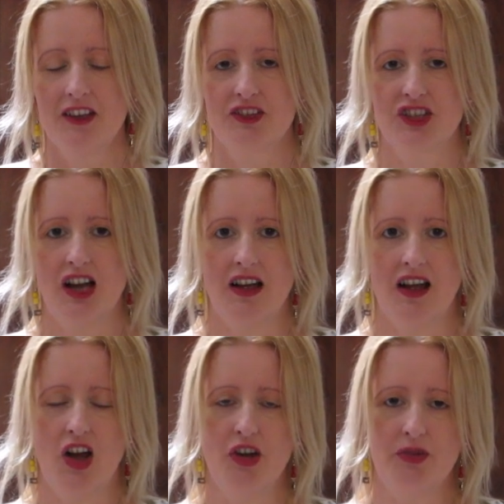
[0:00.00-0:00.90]
So I
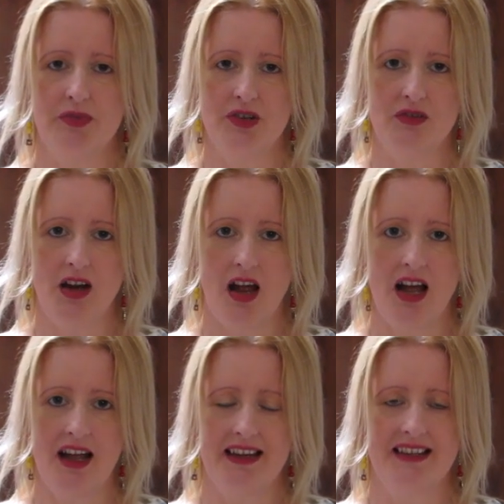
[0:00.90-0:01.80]
hope you
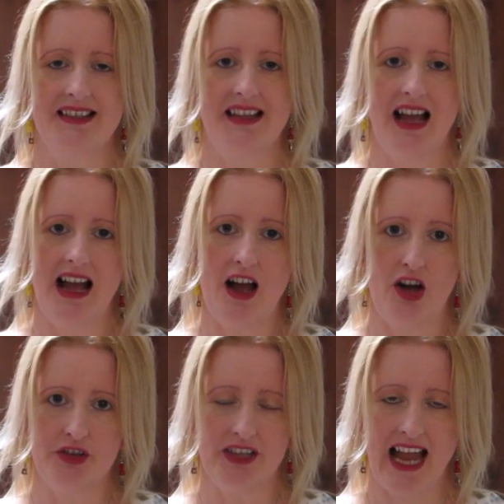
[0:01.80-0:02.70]
guys
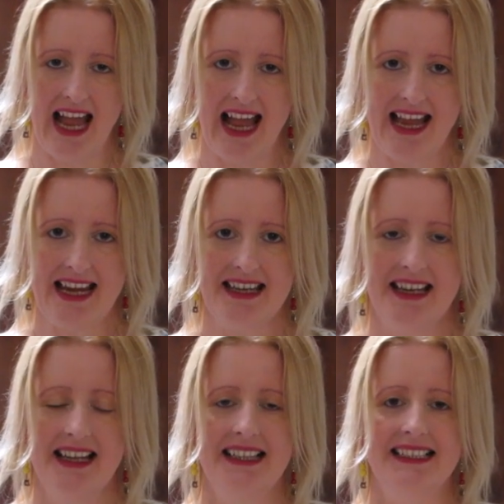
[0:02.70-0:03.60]
are okay.
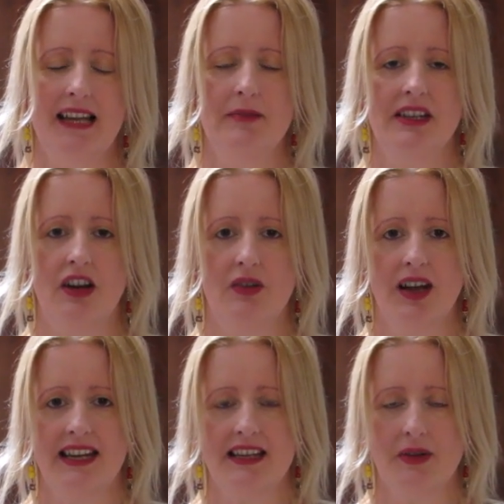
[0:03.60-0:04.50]
Let me know
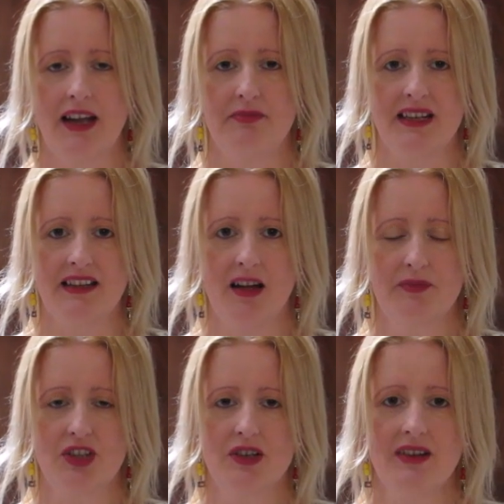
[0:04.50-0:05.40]
what you have been up
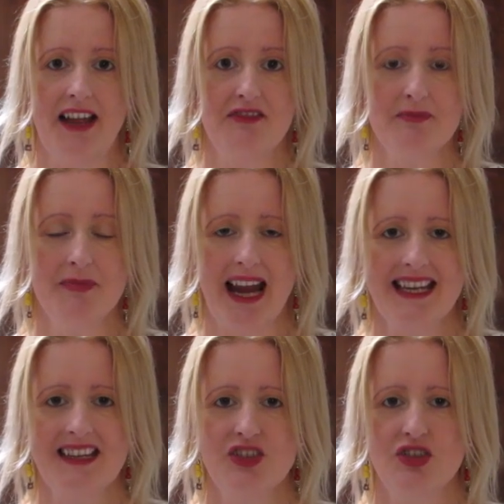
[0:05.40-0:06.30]
to. Have you
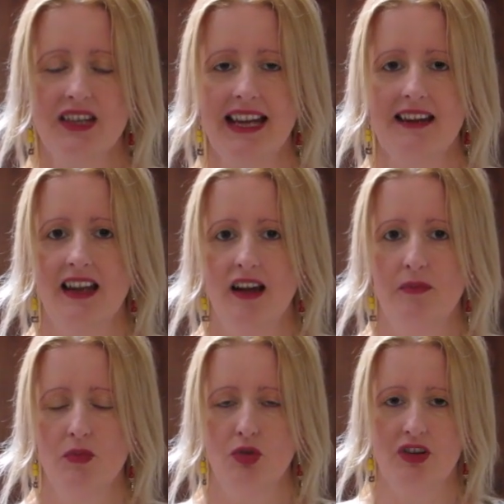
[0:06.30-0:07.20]
managed to get
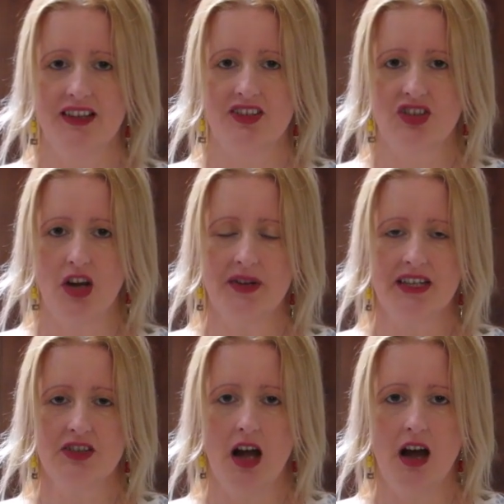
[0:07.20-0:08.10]
more
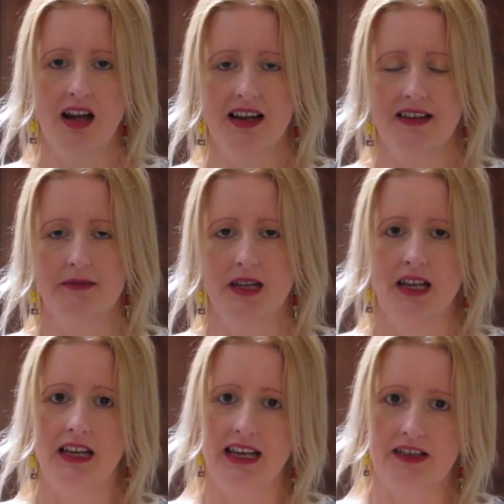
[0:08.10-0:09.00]
sewing time
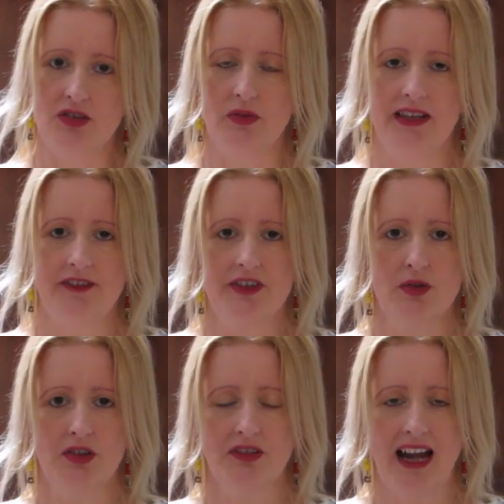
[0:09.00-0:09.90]
and or whatever
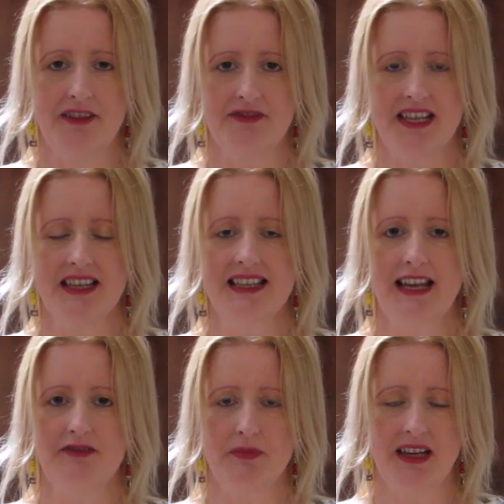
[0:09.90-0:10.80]
your craft is?
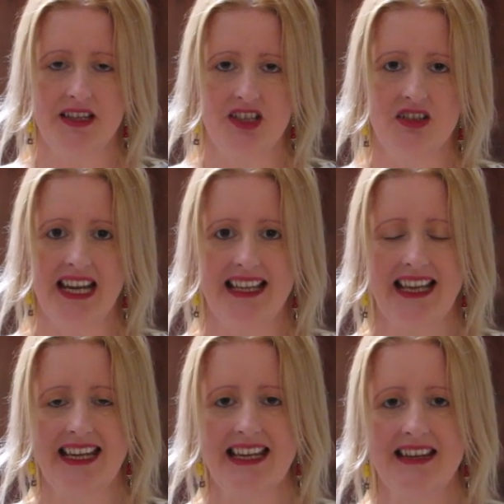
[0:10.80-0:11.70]
Have you managed to get
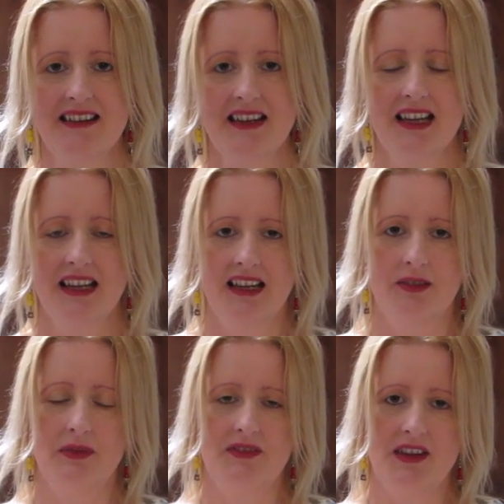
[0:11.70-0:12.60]
that in
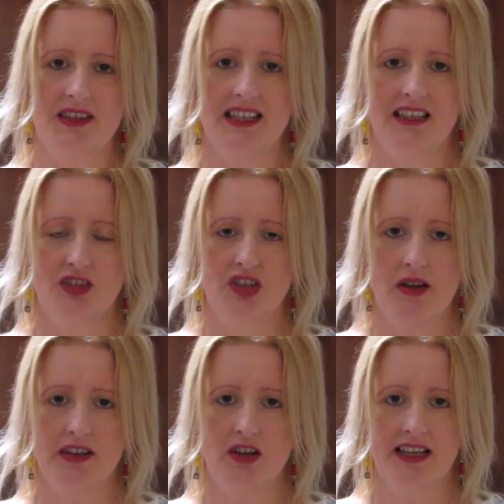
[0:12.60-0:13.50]
with everything that's
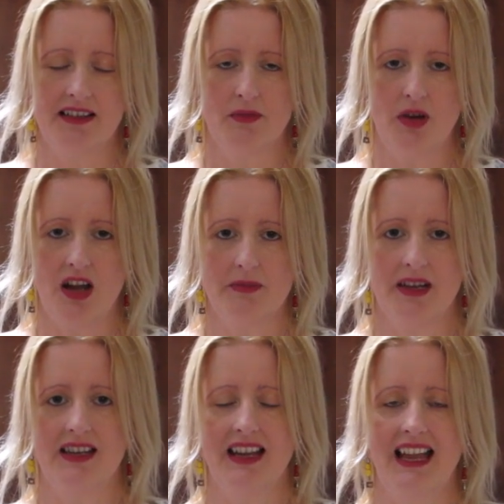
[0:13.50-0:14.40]
going on at the
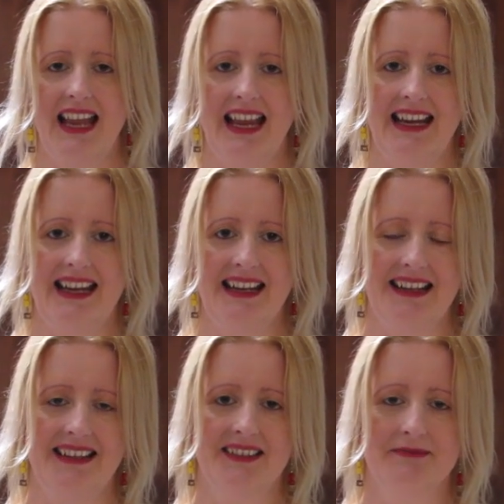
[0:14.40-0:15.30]
moment?
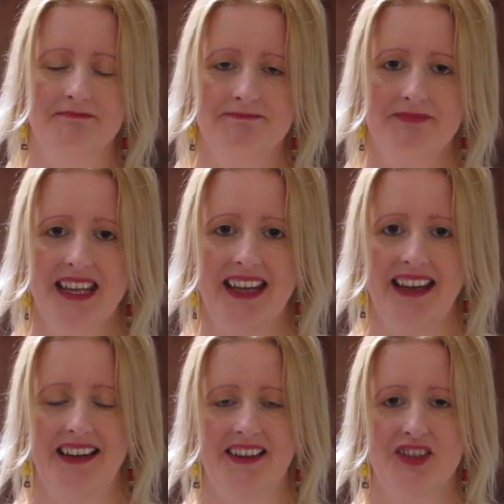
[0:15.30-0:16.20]
And
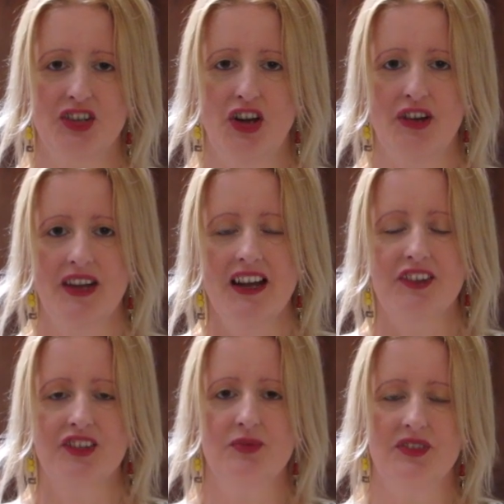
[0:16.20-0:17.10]
yeah, so
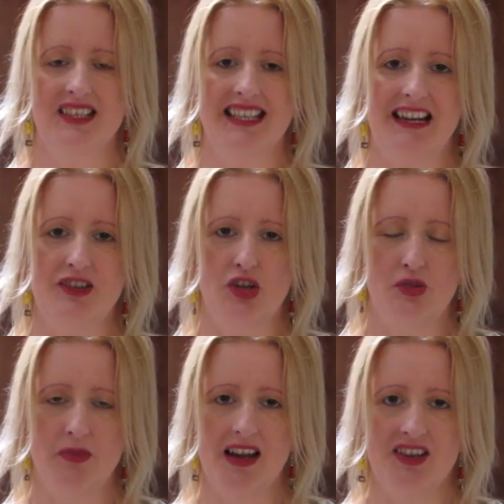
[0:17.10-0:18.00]
don't want to say
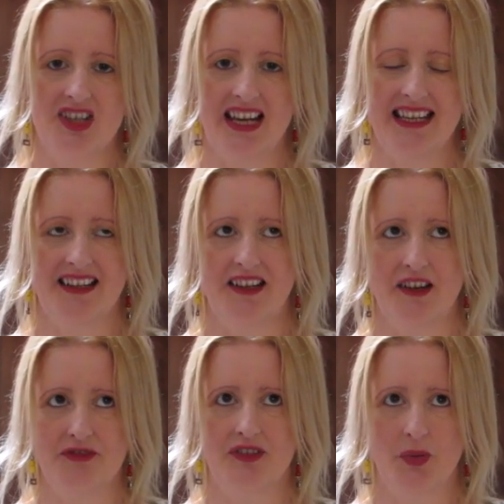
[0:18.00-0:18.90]
too much.
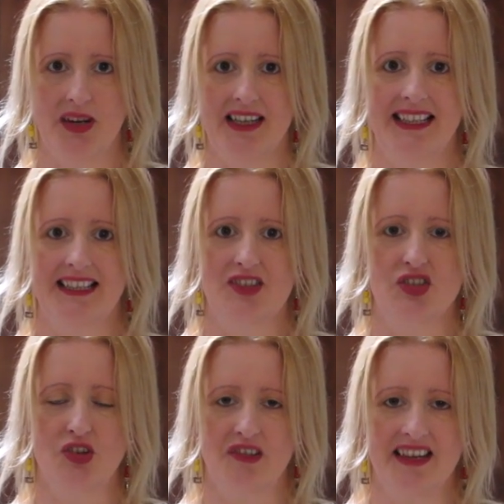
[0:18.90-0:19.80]
A quick little
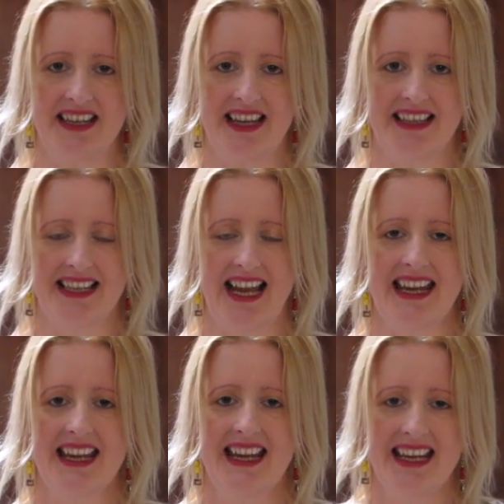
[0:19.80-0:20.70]
story the other day.